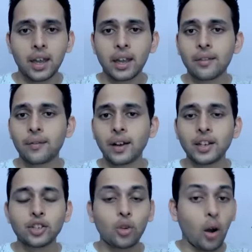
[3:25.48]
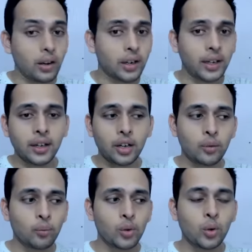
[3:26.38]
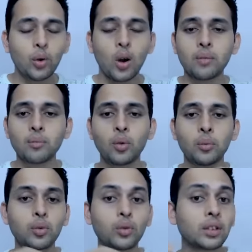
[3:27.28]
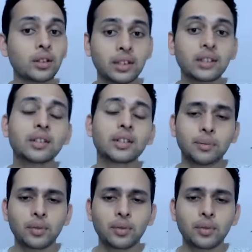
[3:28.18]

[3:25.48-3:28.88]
If it is not clear, do not move to the third step.